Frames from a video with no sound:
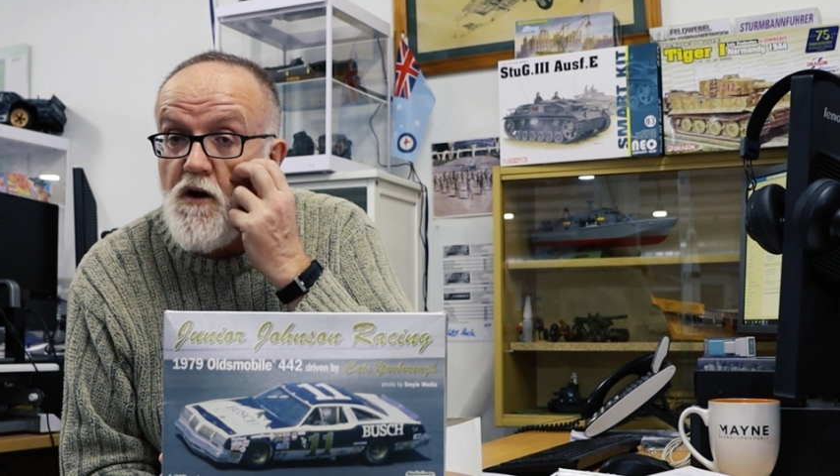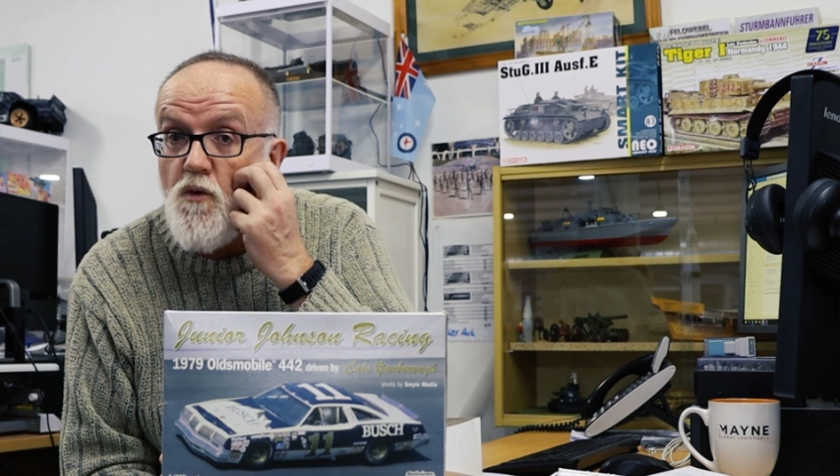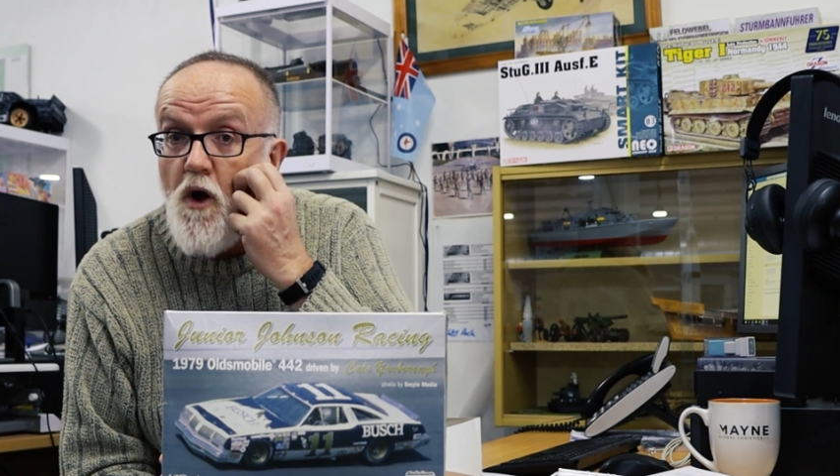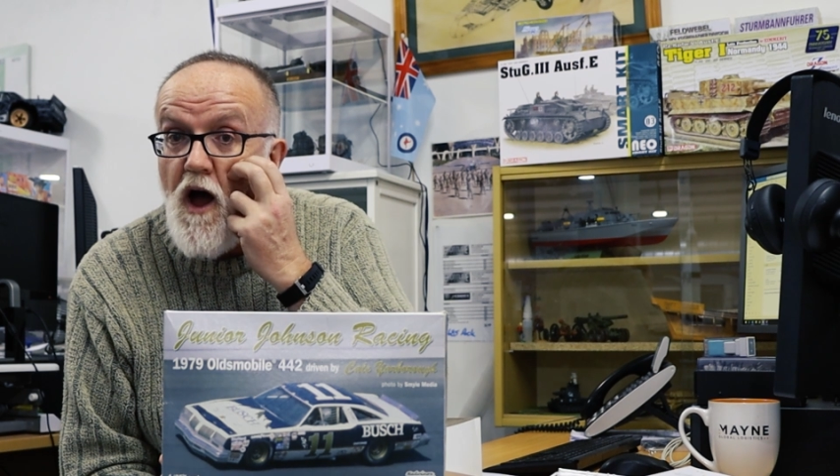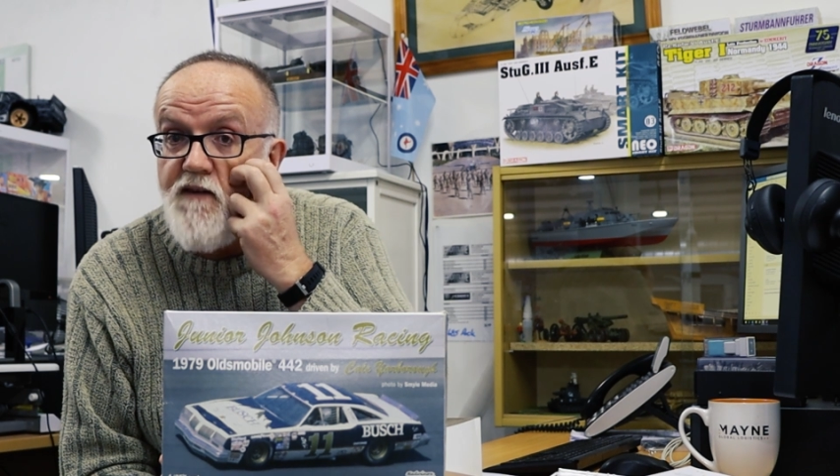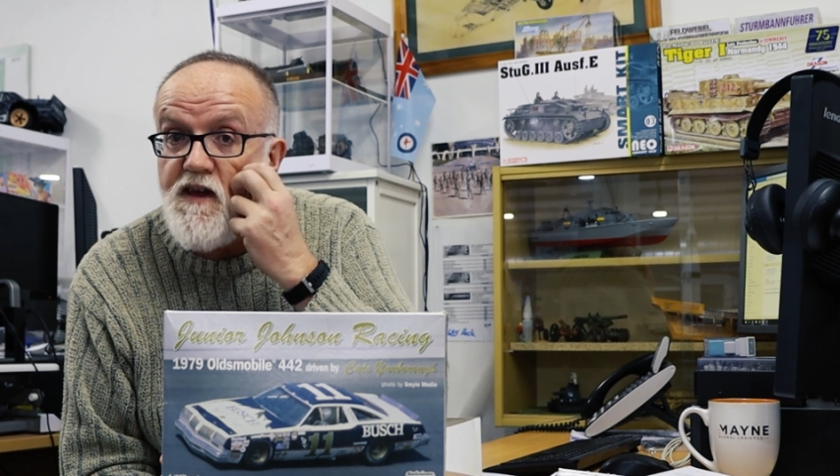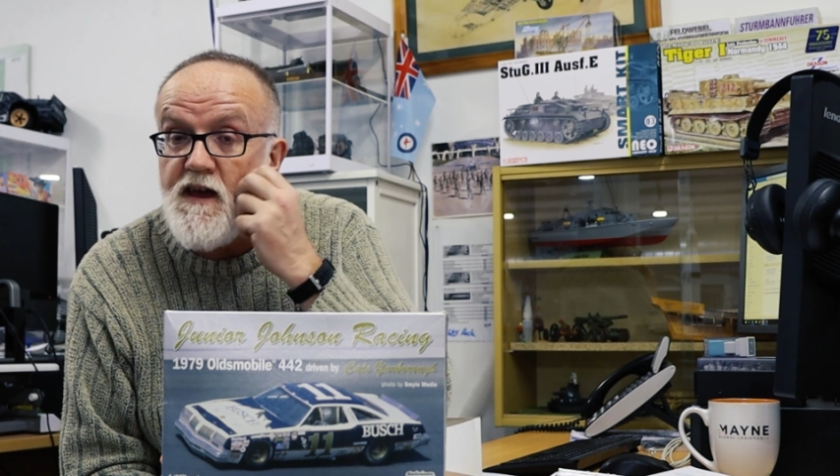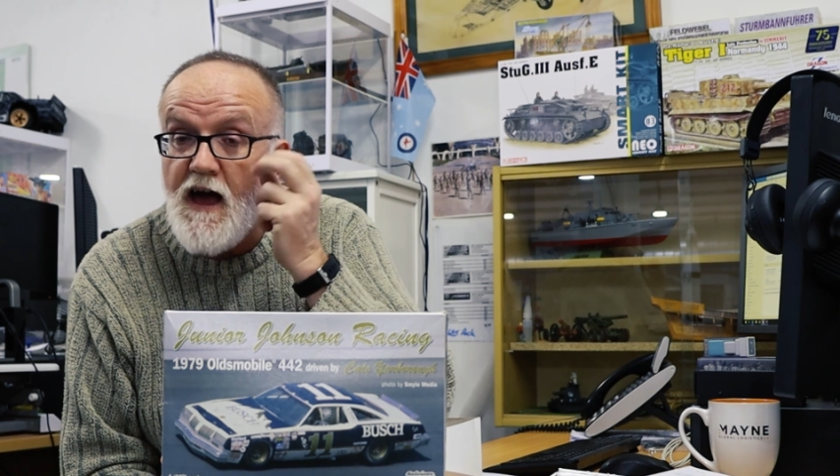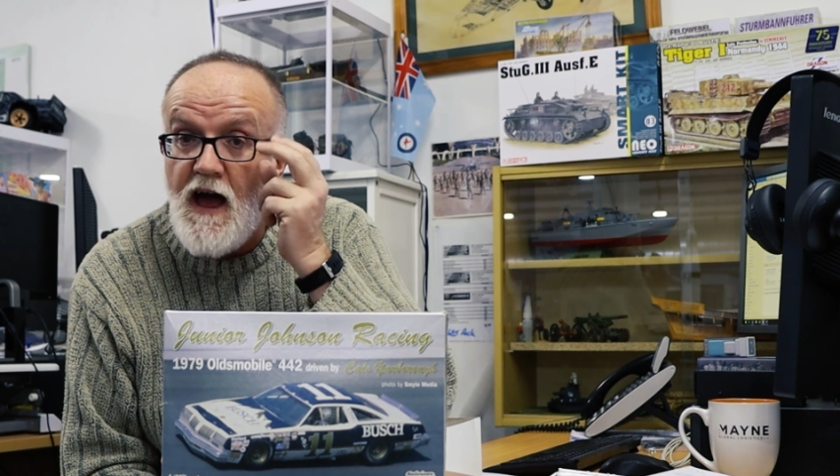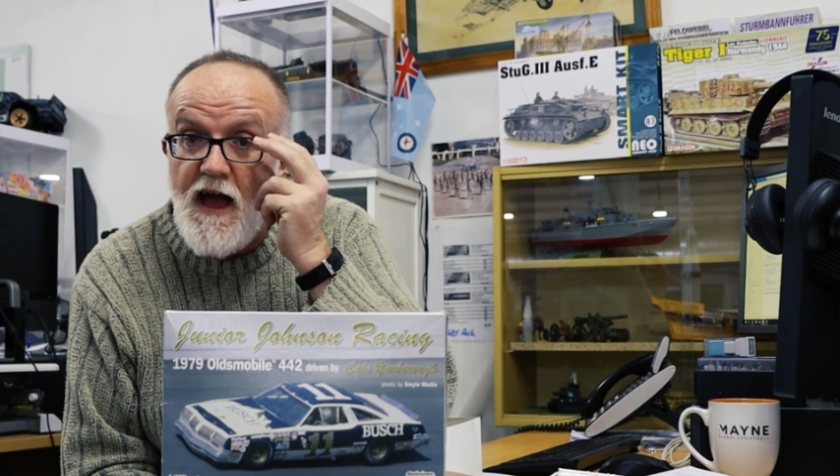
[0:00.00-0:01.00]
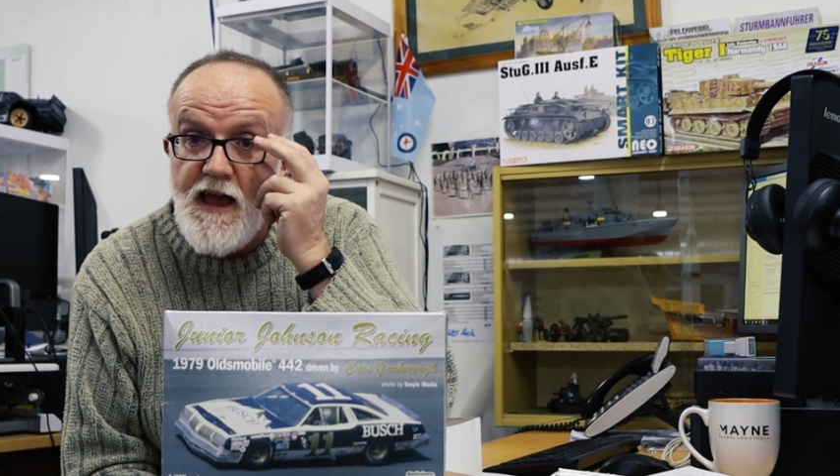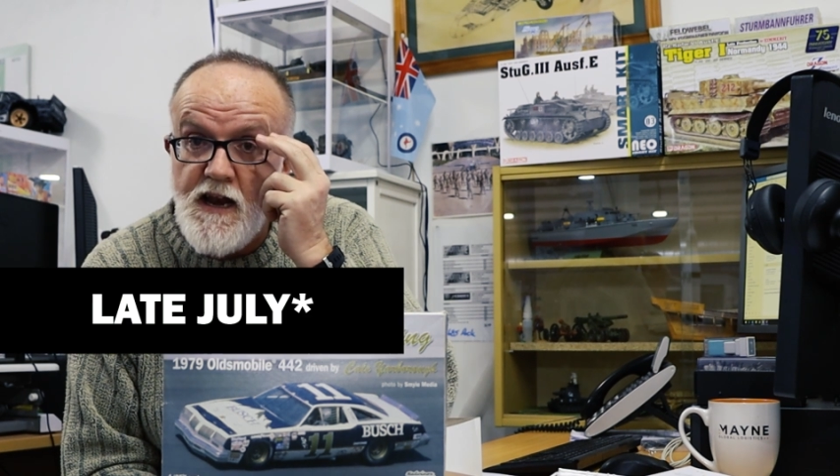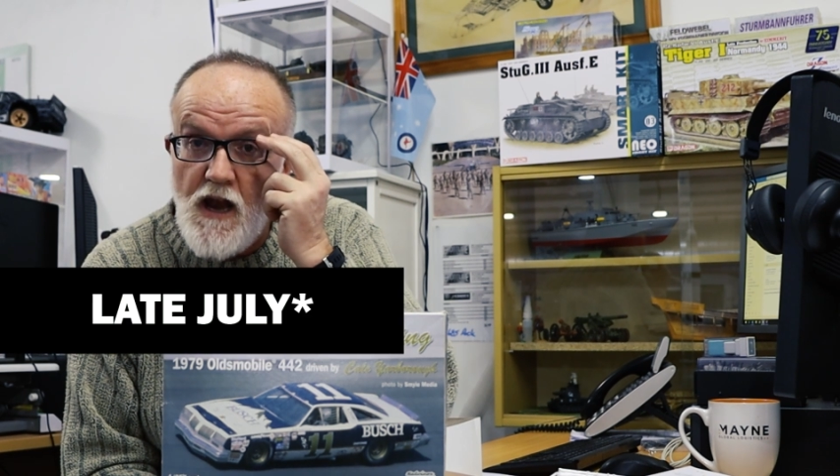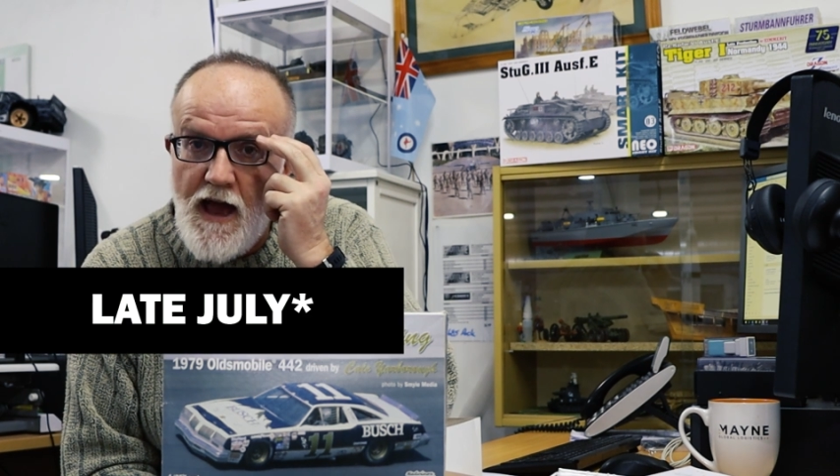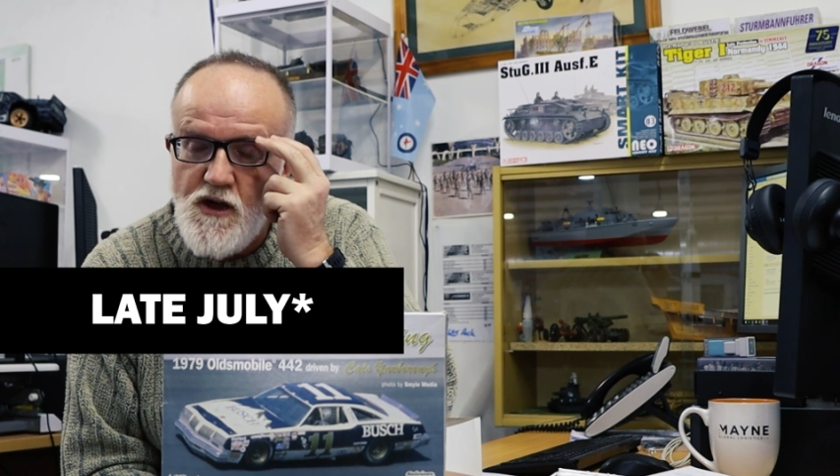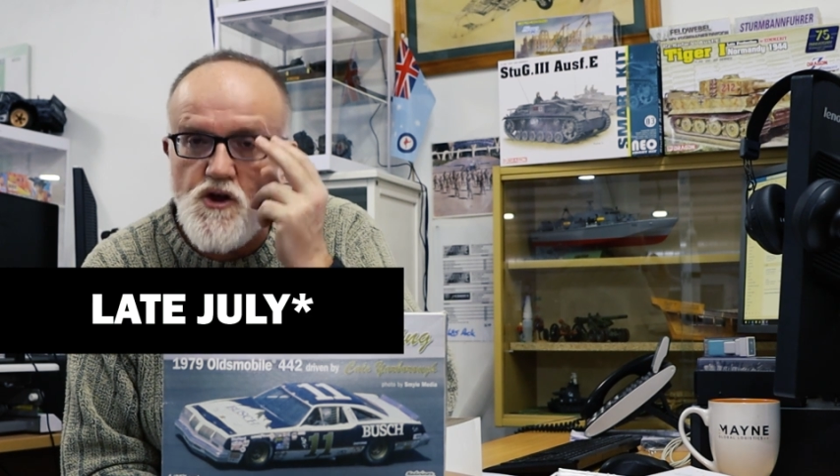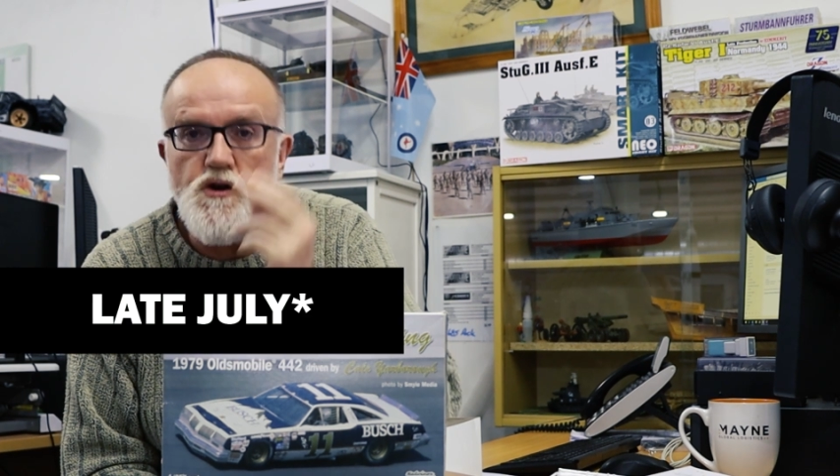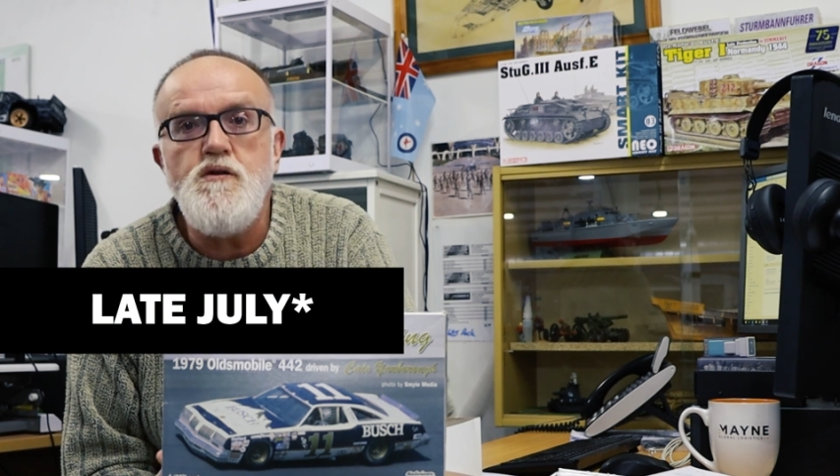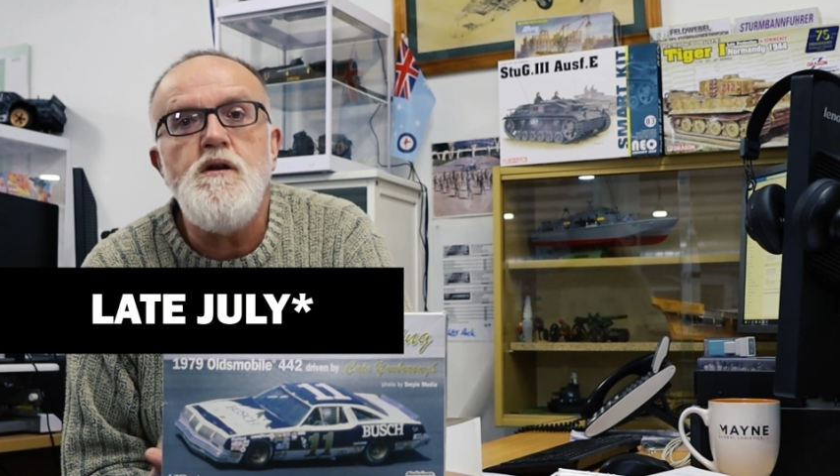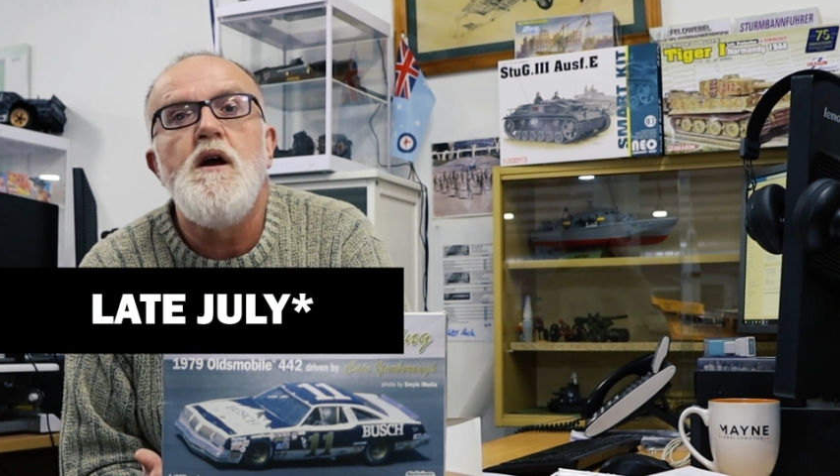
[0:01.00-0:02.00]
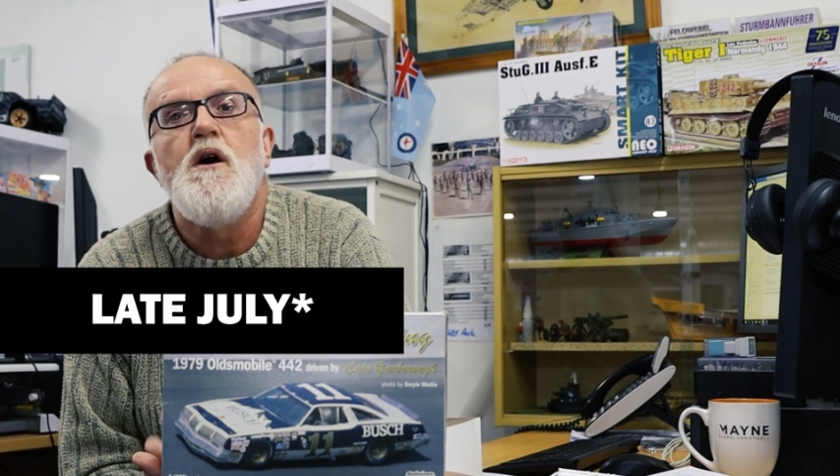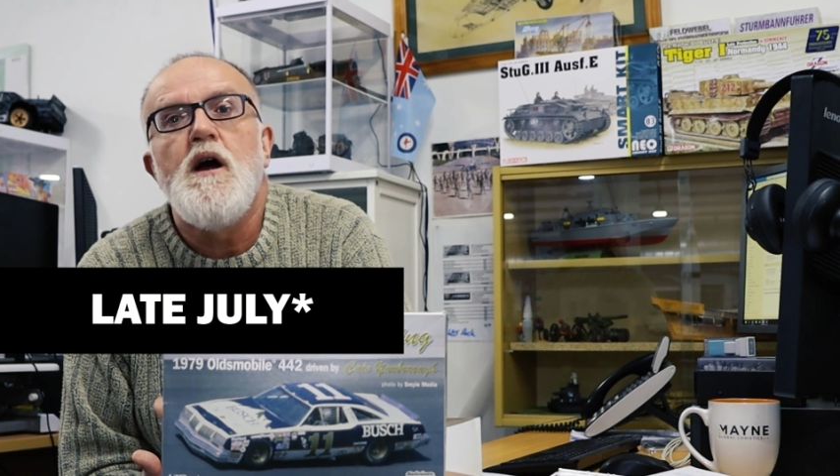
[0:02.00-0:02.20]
arriving in late June.